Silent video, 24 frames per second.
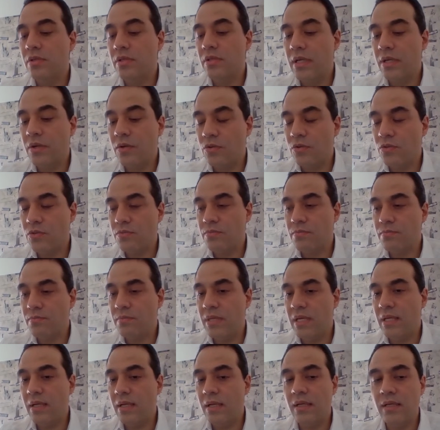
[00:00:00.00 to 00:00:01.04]

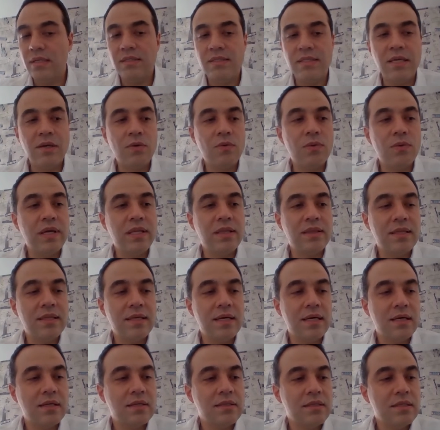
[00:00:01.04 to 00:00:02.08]
So
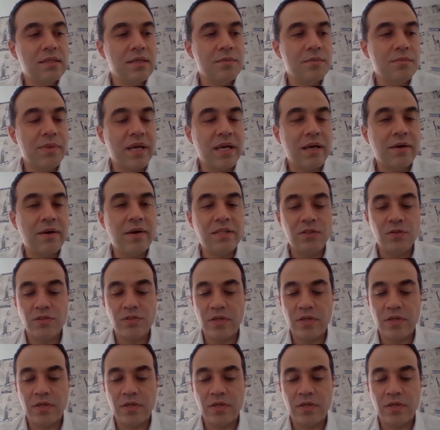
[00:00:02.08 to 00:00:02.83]
the government